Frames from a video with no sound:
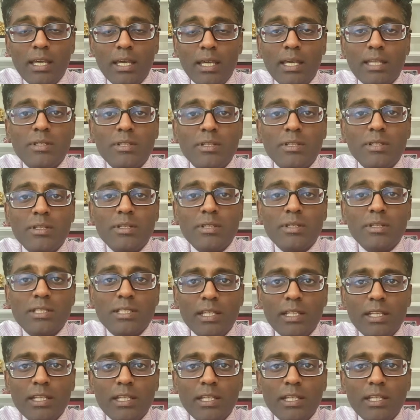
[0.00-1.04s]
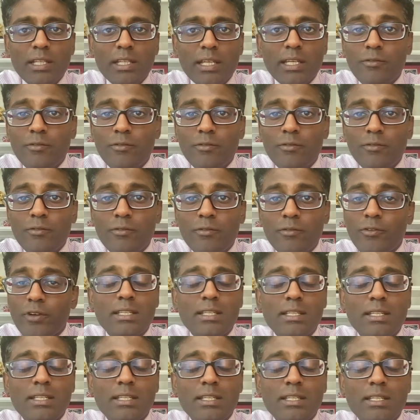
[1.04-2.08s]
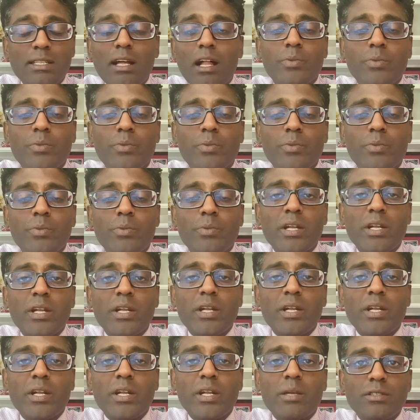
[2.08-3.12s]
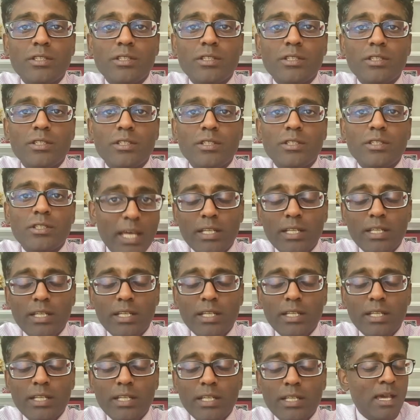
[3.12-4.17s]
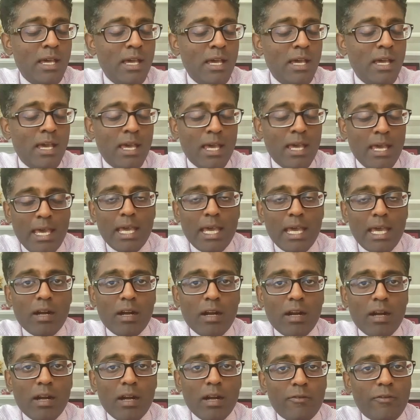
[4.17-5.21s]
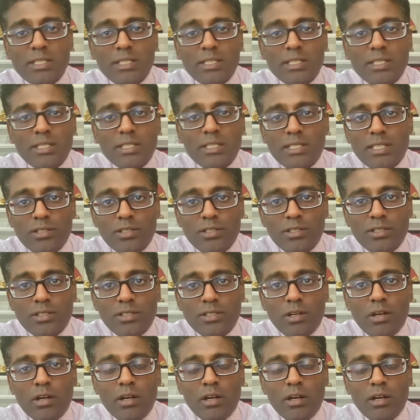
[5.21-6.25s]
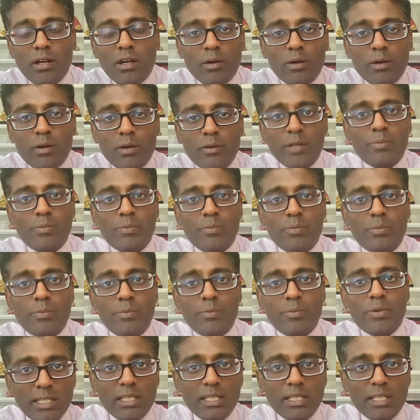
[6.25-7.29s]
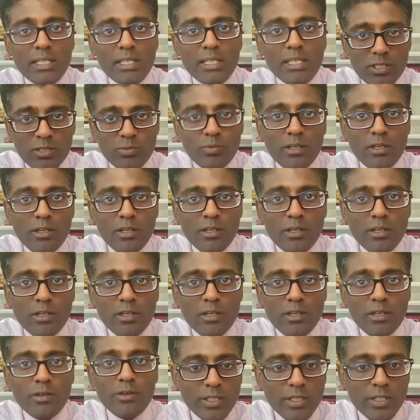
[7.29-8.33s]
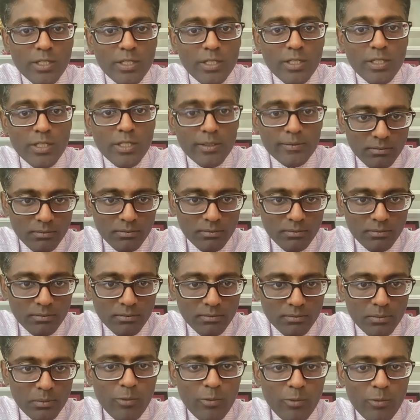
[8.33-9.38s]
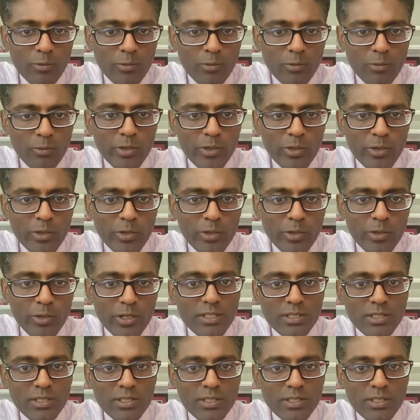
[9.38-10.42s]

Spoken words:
in the comments section, the link there. Free $60 for the premium picks as well. That link is there. And our final best selections are our free picks and leans, which is what this video you're watching. And we do that every single